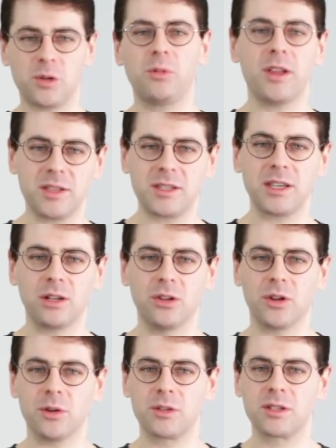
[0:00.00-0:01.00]
to play the single
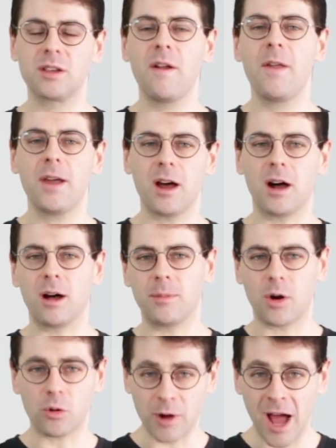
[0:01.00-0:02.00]
notes
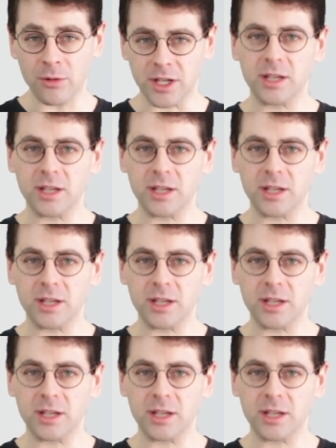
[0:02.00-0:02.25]
around